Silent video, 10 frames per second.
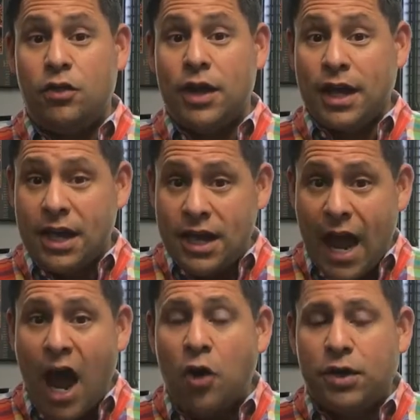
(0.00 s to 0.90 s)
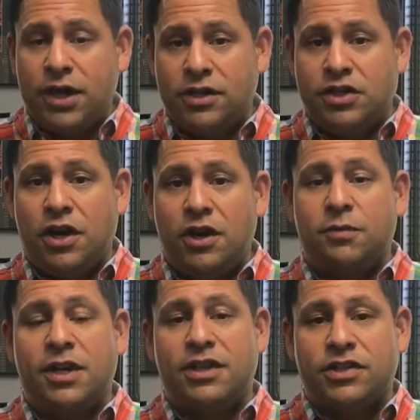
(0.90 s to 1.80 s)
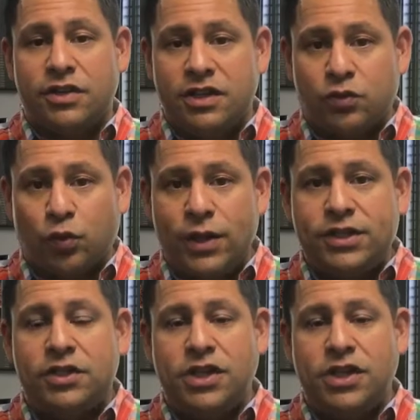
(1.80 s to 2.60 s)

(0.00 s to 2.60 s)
that can now get done because of these recent